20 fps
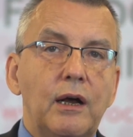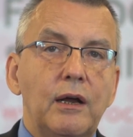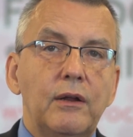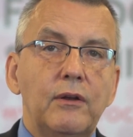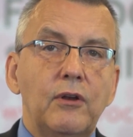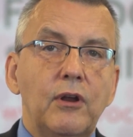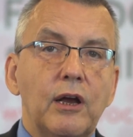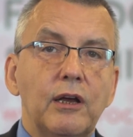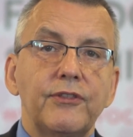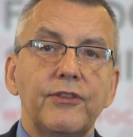
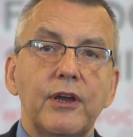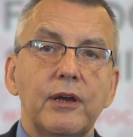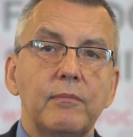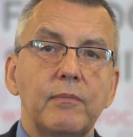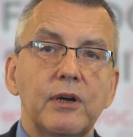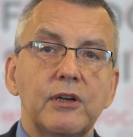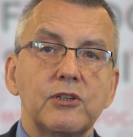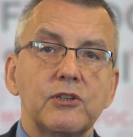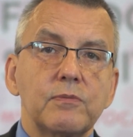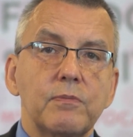not that
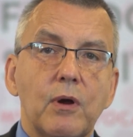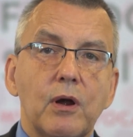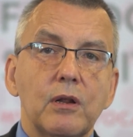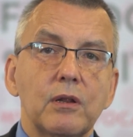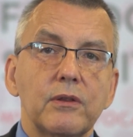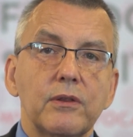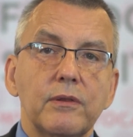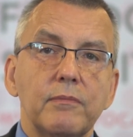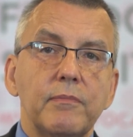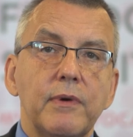much
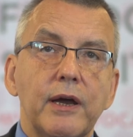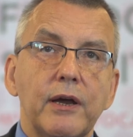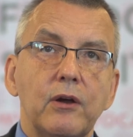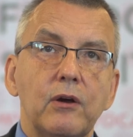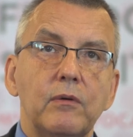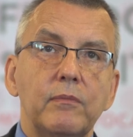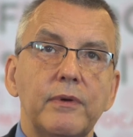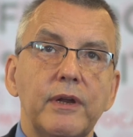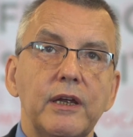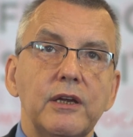smaller than my
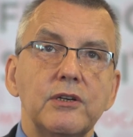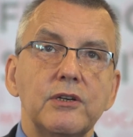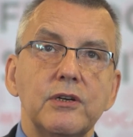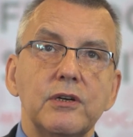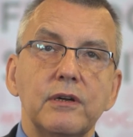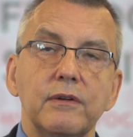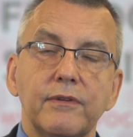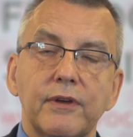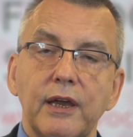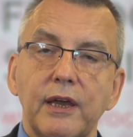home
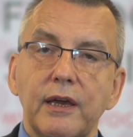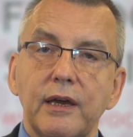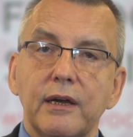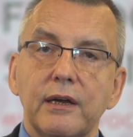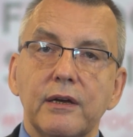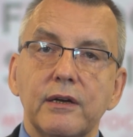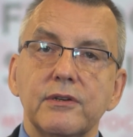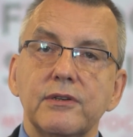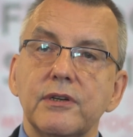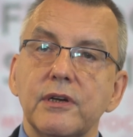nation of
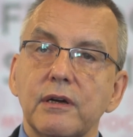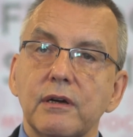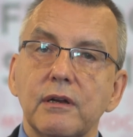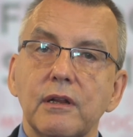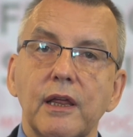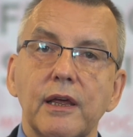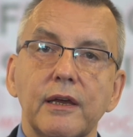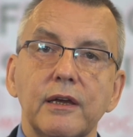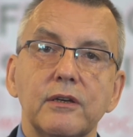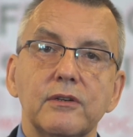Canada. Sri
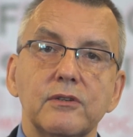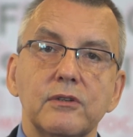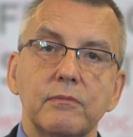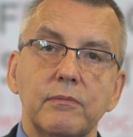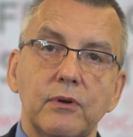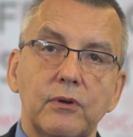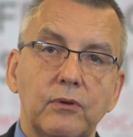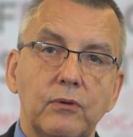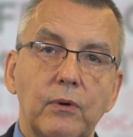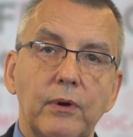Lanka is
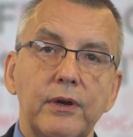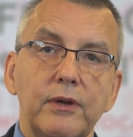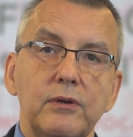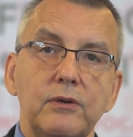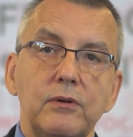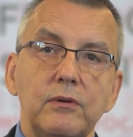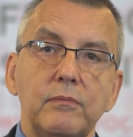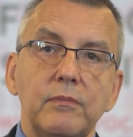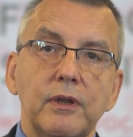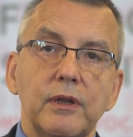about
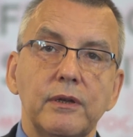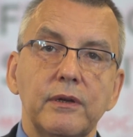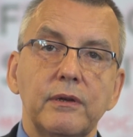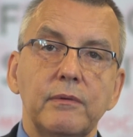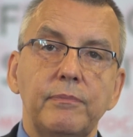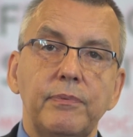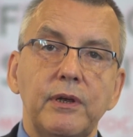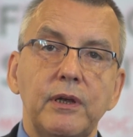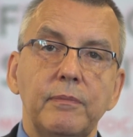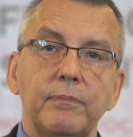22 million
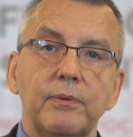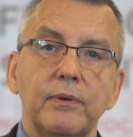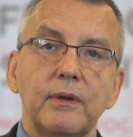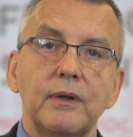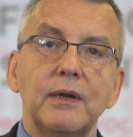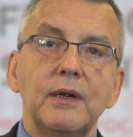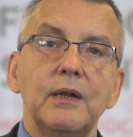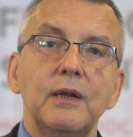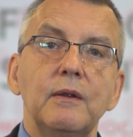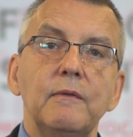people.
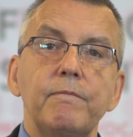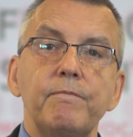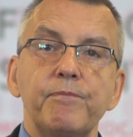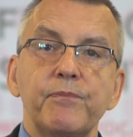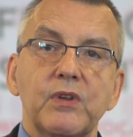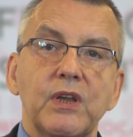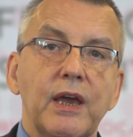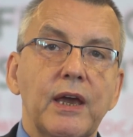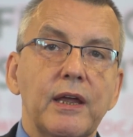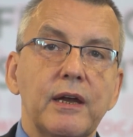
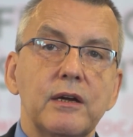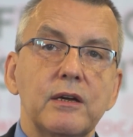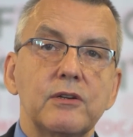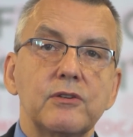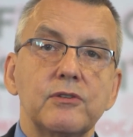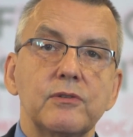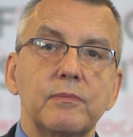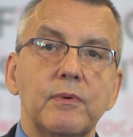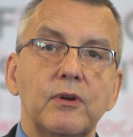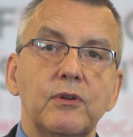Canada
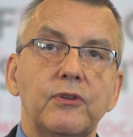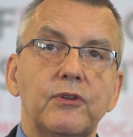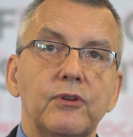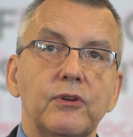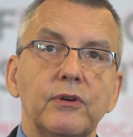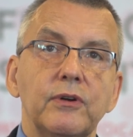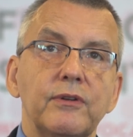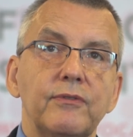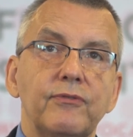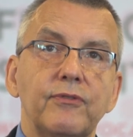is about
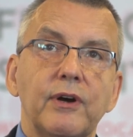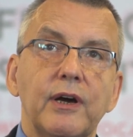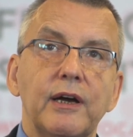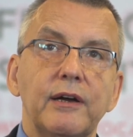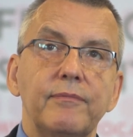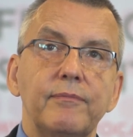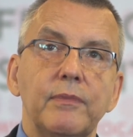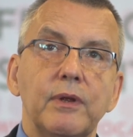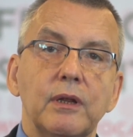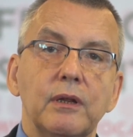
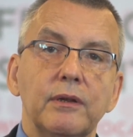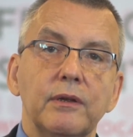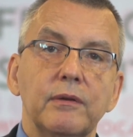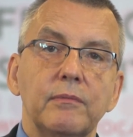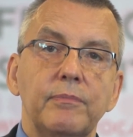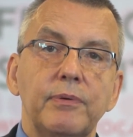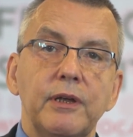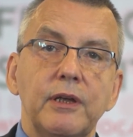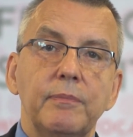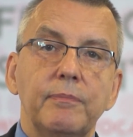35 million
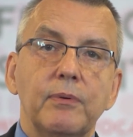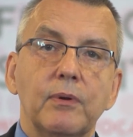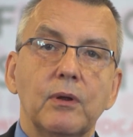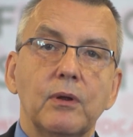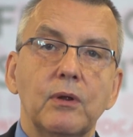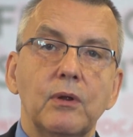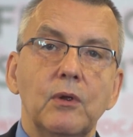people.